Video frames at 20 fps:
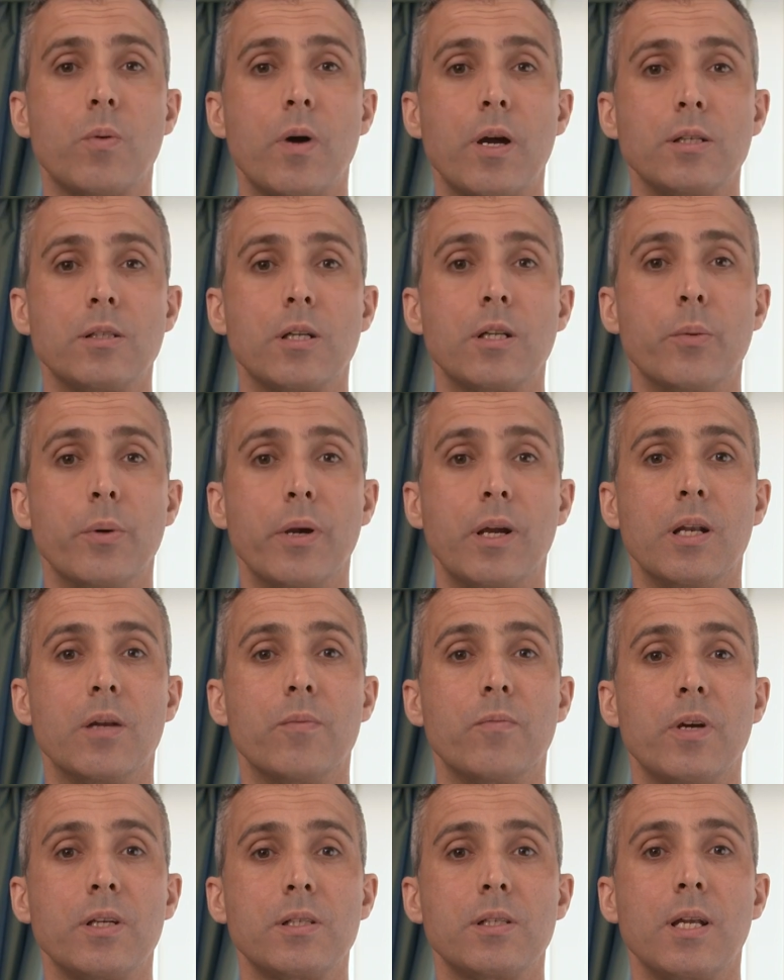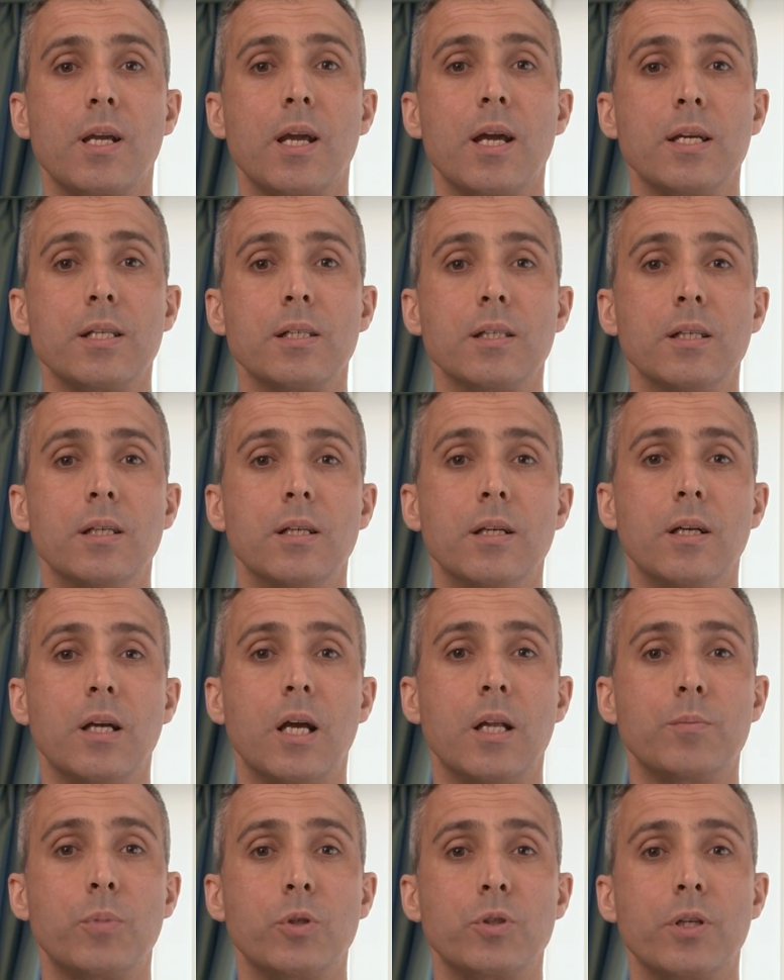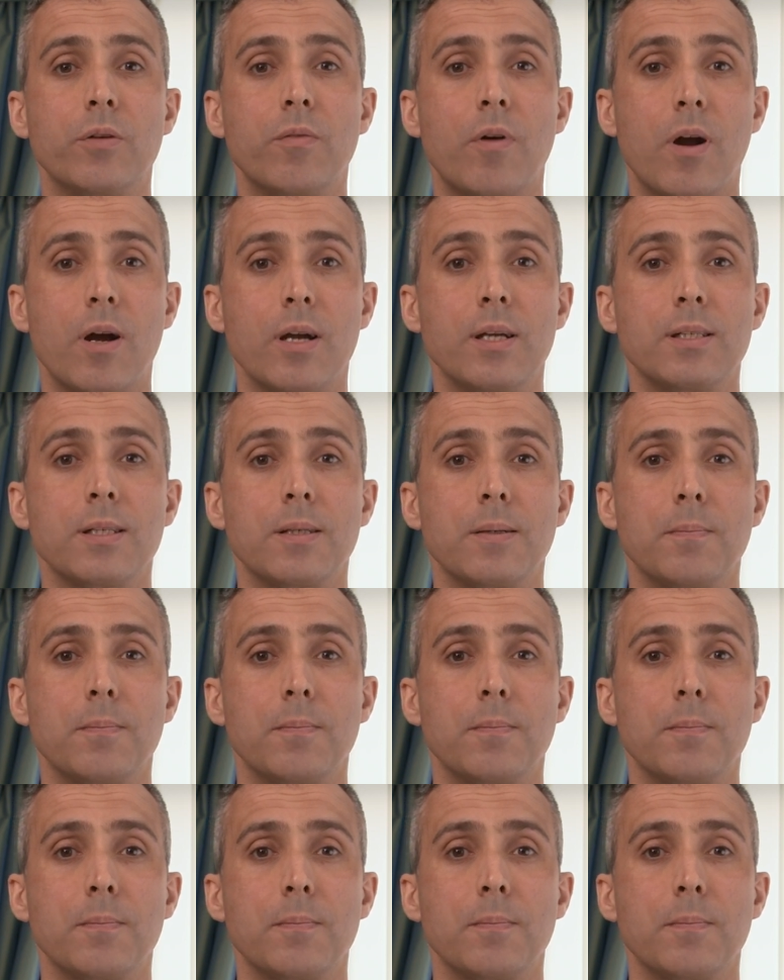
away so that we can investigate and put it right.